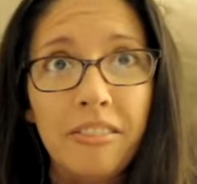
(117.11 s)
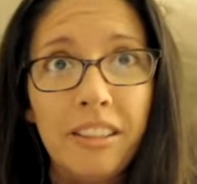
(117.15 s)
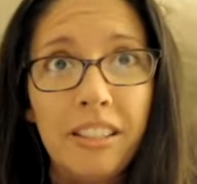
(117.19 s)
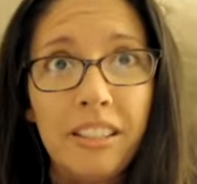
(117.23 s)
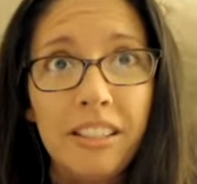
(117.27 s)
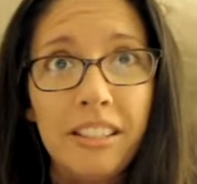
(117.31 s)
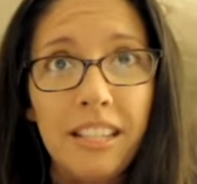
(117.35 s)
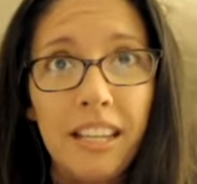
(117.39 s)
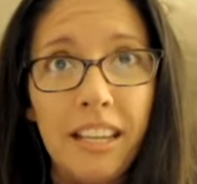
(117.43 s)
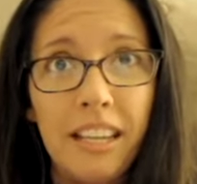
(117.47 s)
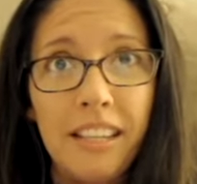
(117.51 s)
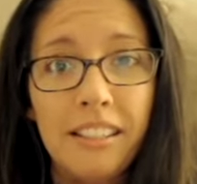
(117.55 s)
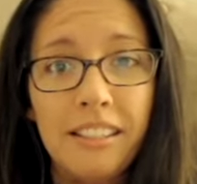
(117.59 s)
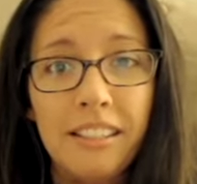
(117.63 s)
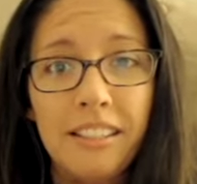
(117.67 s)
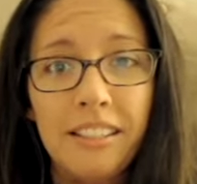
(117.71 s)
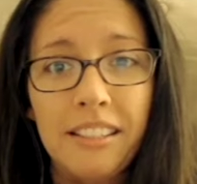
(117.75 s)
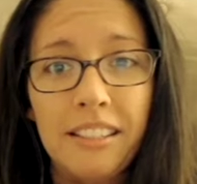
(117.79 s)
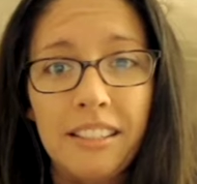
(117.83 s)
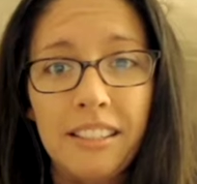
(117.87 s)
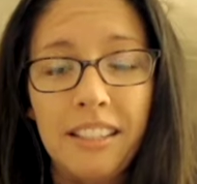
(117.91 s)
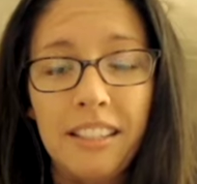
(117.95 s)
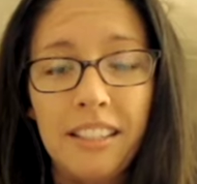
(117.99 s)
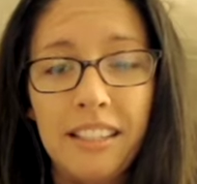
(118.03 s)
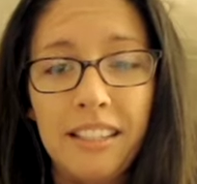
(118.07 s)
the
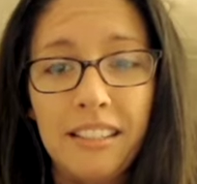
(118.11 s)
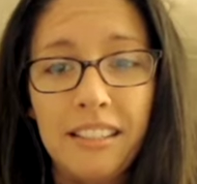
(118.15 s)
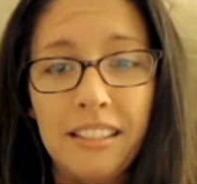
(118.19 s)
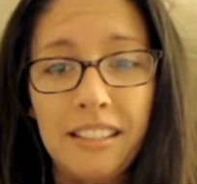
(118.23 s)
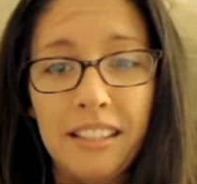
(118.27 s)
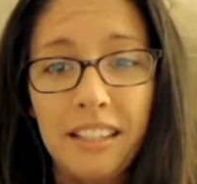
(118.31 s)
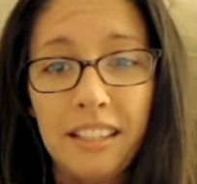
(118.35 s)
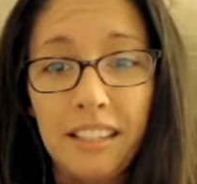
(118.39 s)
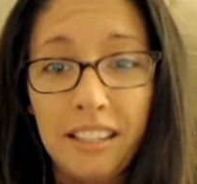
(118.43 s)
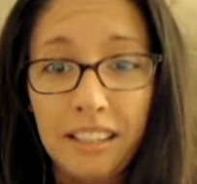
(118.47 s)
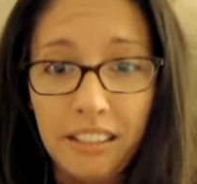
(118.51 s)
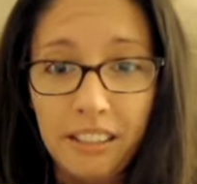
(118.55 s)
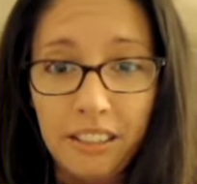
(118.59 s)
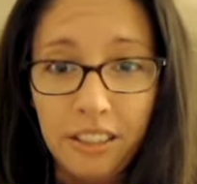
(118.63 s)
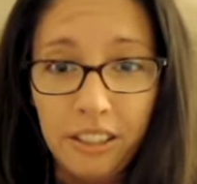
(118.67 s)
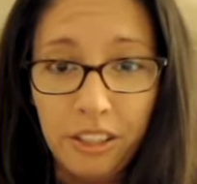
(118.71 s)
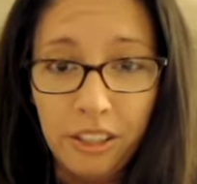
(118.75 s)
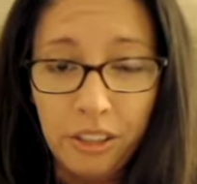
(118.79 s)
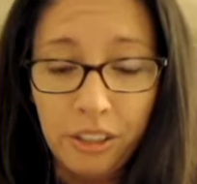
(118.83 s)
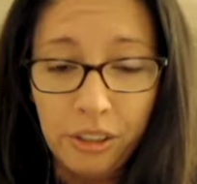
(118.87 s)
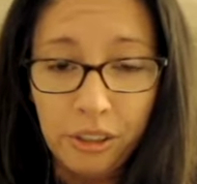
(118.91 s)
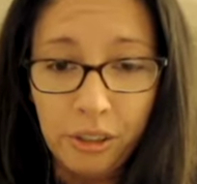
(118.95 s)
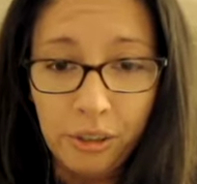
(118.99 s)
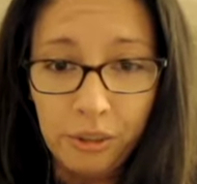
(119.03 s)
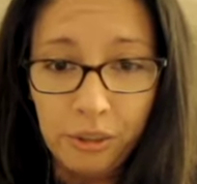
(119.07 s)
test is
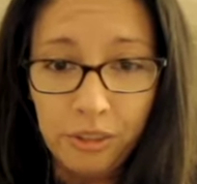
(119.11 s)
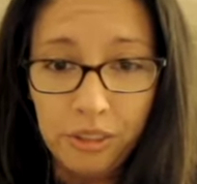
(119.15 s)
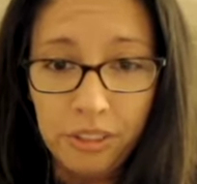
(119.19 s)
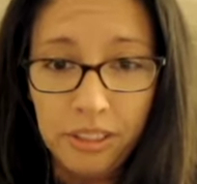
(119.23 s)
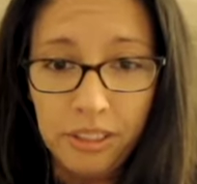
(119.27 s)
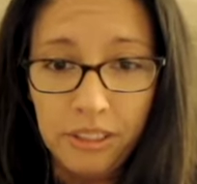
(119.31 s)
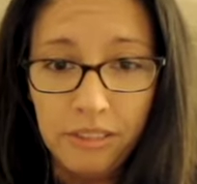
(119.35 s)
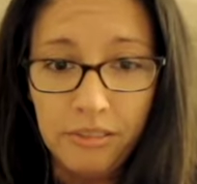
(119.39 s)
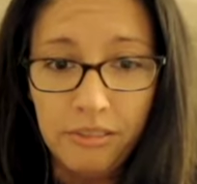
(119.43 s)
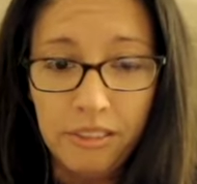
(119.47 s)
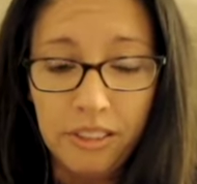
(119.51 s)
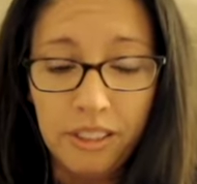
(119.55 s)
inconclusive,